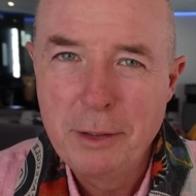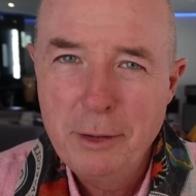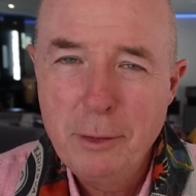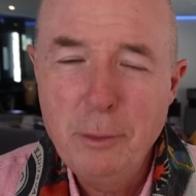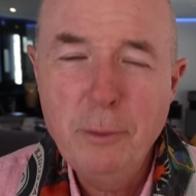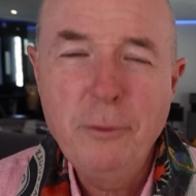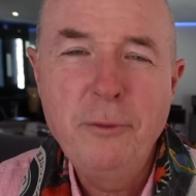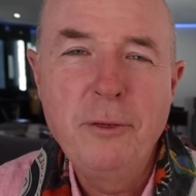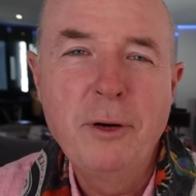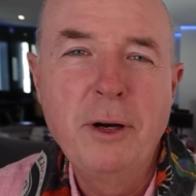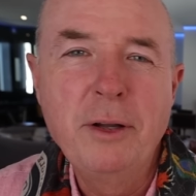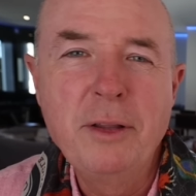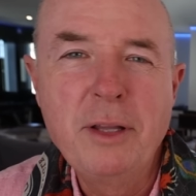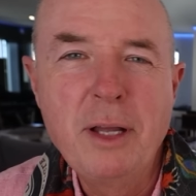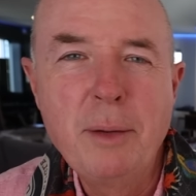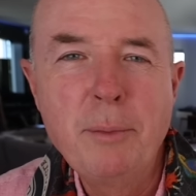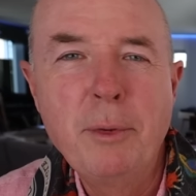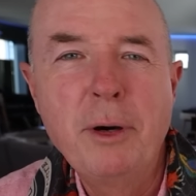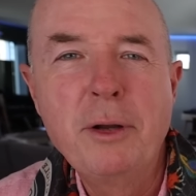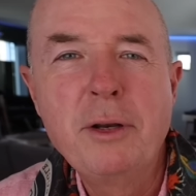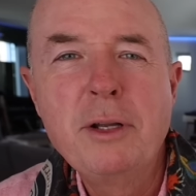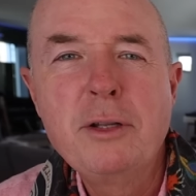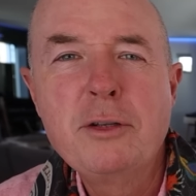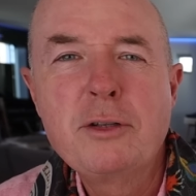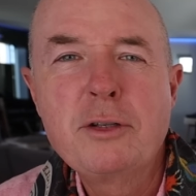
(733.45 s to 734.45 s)
you'll find them
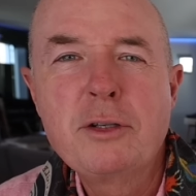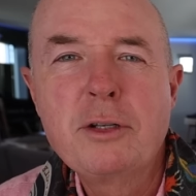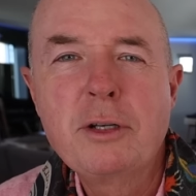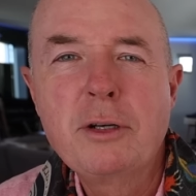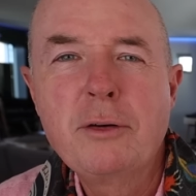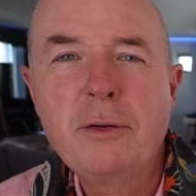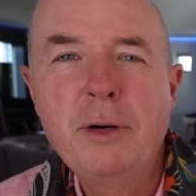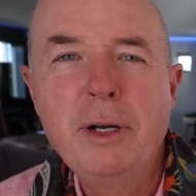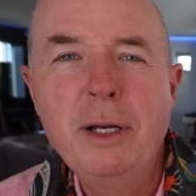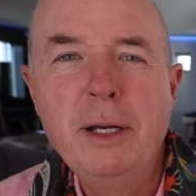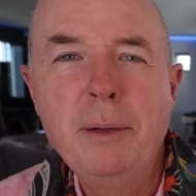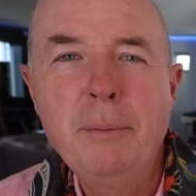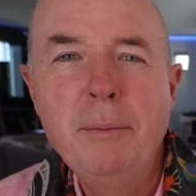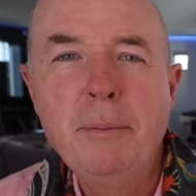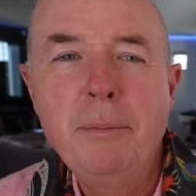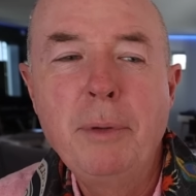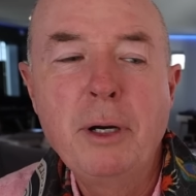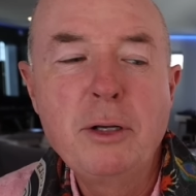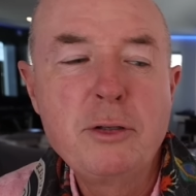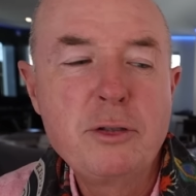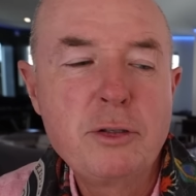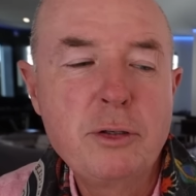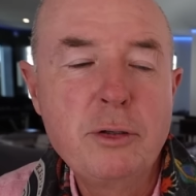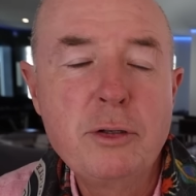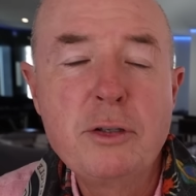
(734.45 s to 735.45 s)
on Instagram by
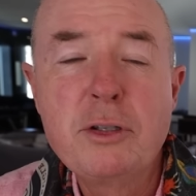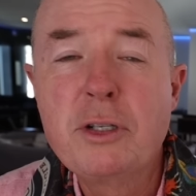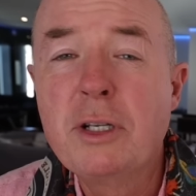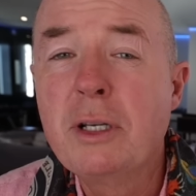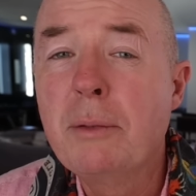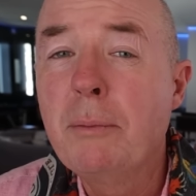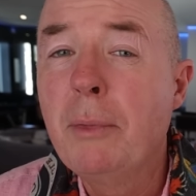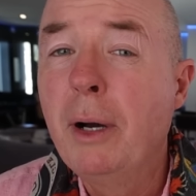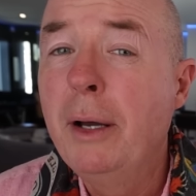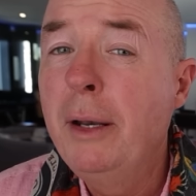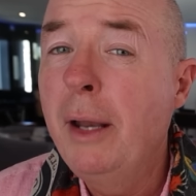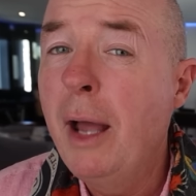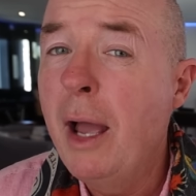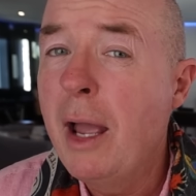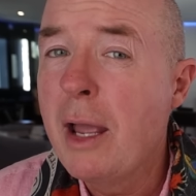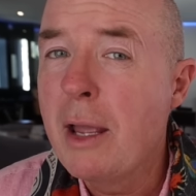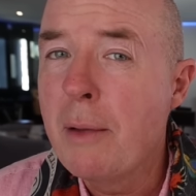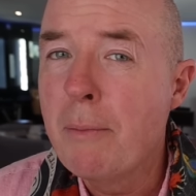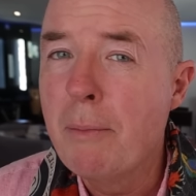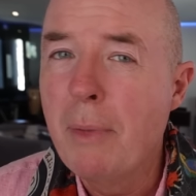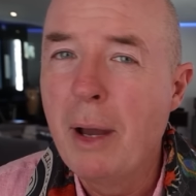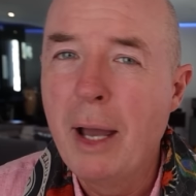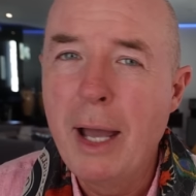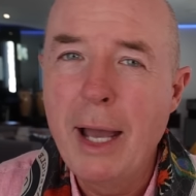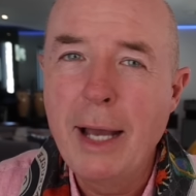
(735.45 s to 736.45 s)
searching my
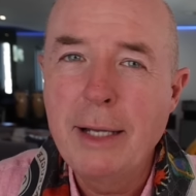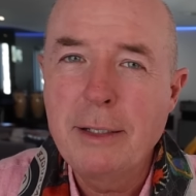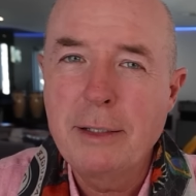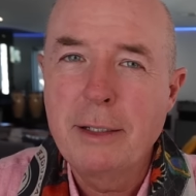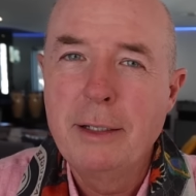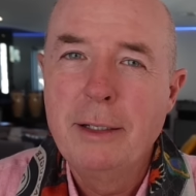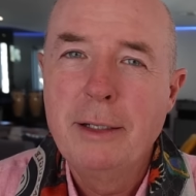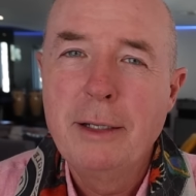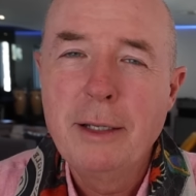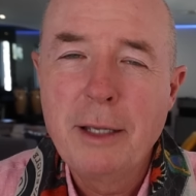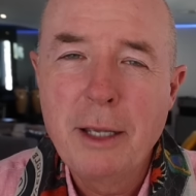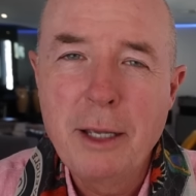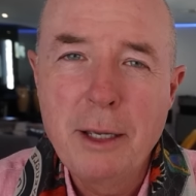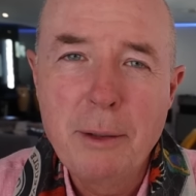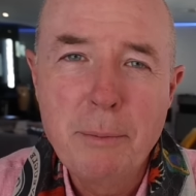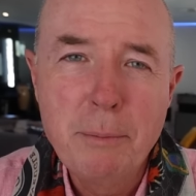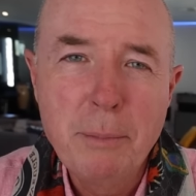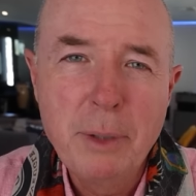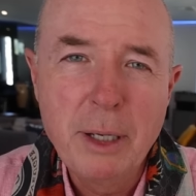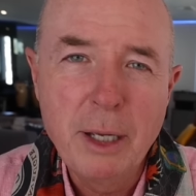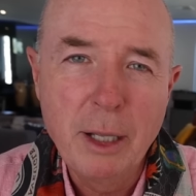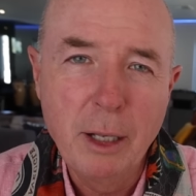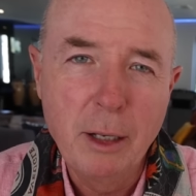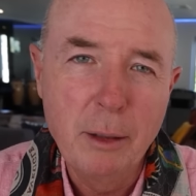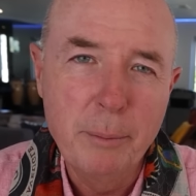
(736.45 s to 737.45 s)
name at Kym
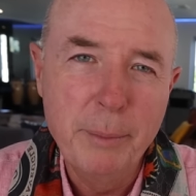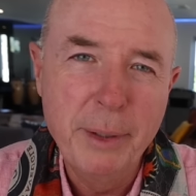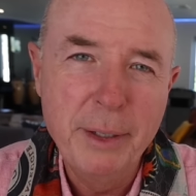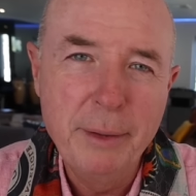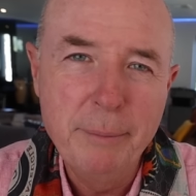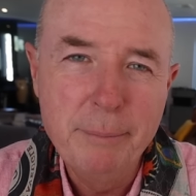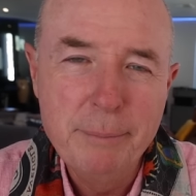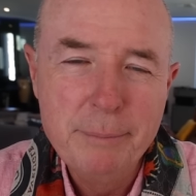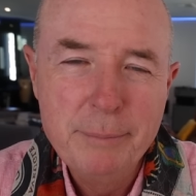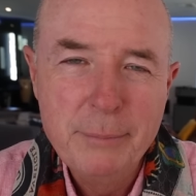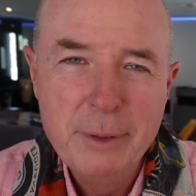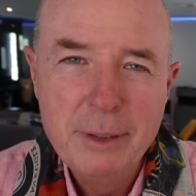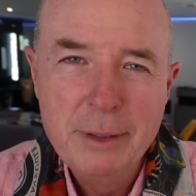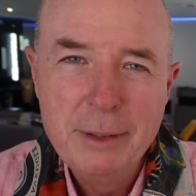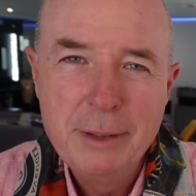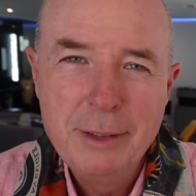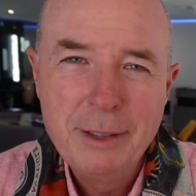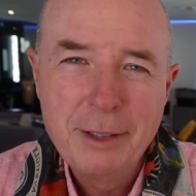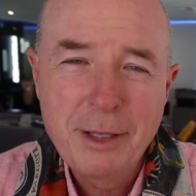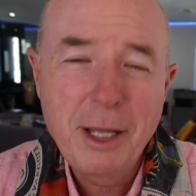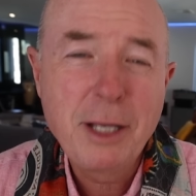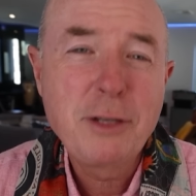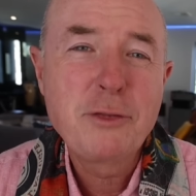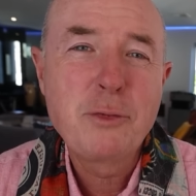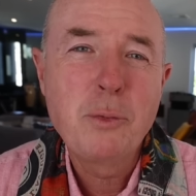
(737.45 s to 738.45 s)
Illman.
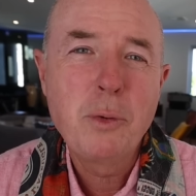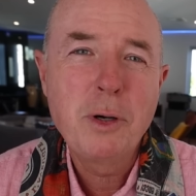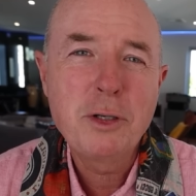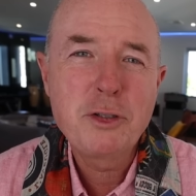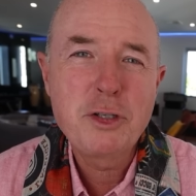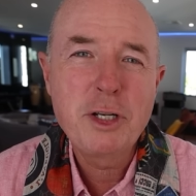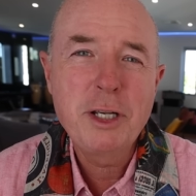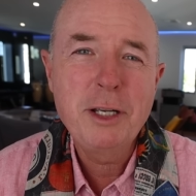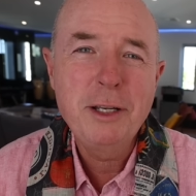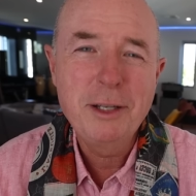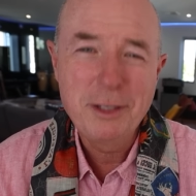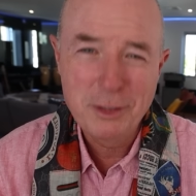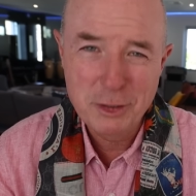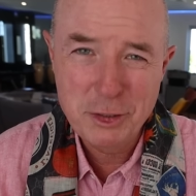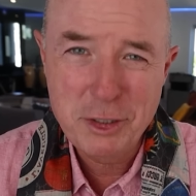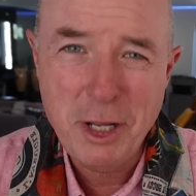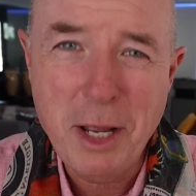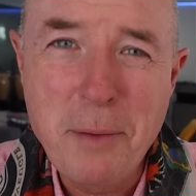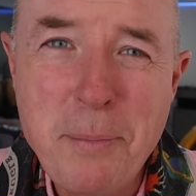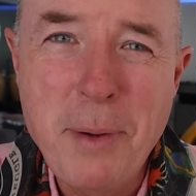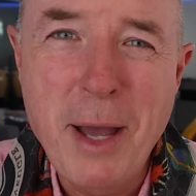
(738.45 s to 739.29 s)
Thanks for watching. Stay